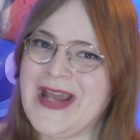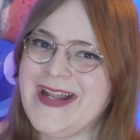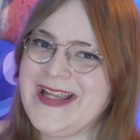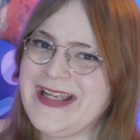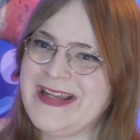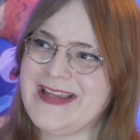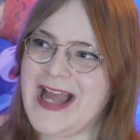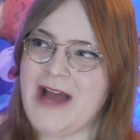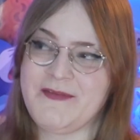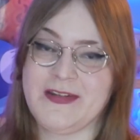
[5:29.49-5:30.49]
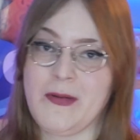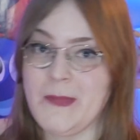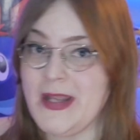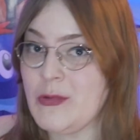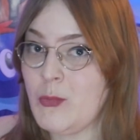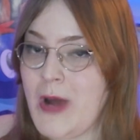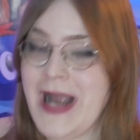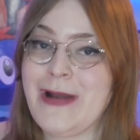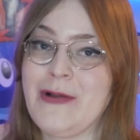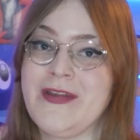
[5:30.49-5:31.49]
idea to have some in the
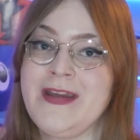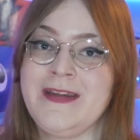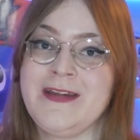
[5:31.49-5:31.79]
wild